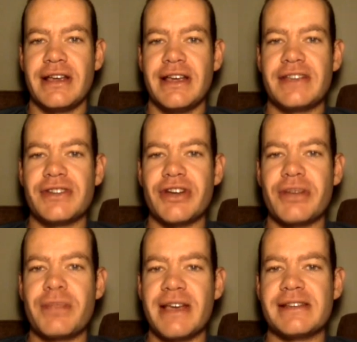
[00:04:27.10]
is
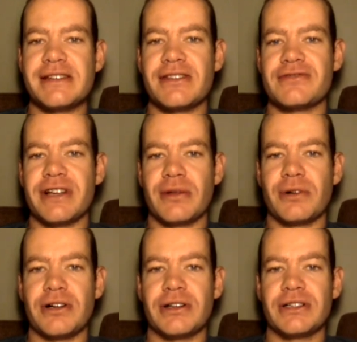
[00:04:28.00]
not best in the real
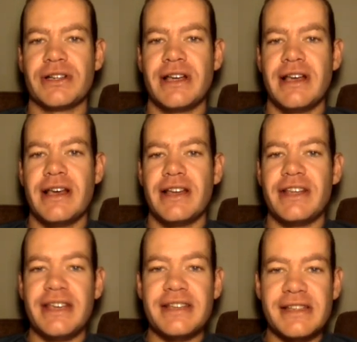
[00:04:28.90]
world. And
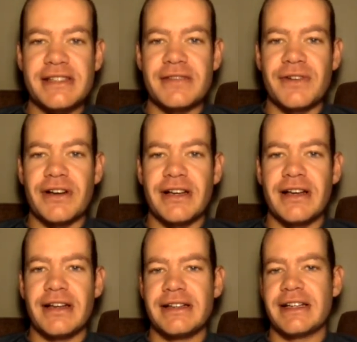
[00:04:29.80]
the easiest
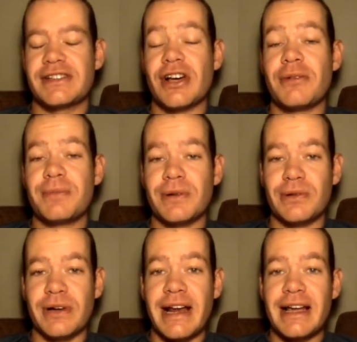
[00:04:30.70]
example
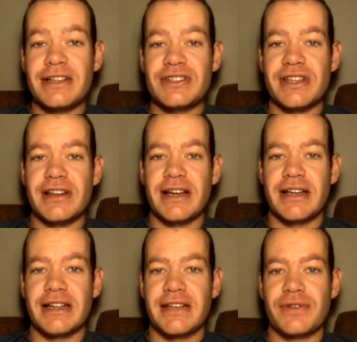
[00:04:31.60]
or analogy that I
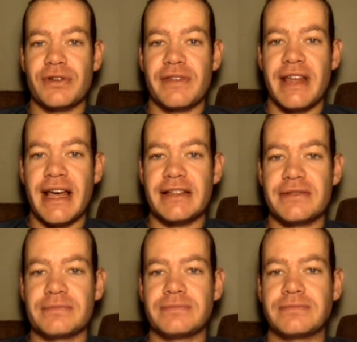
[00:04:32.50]
can give you of that
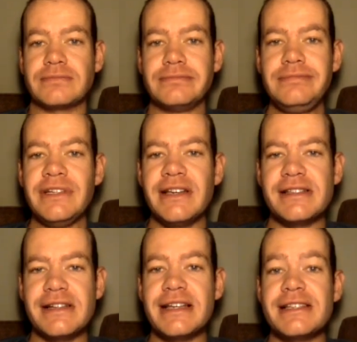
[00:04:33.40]

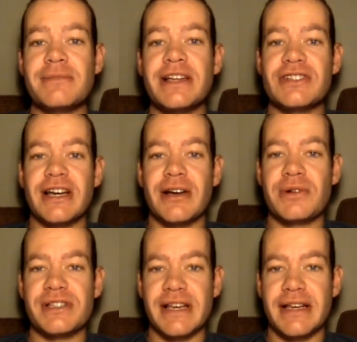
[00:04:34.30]
is that let's imagine I
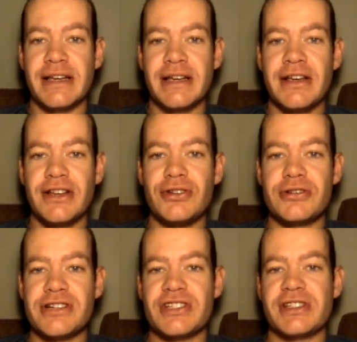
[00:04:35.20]
was a
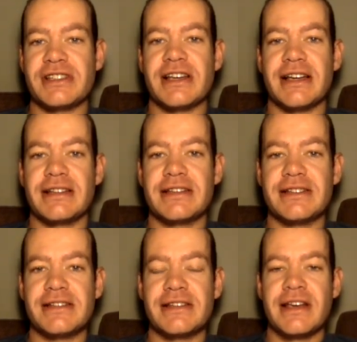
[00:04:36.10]
nutrition
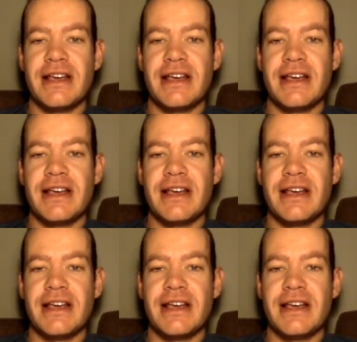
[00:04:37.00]
scientist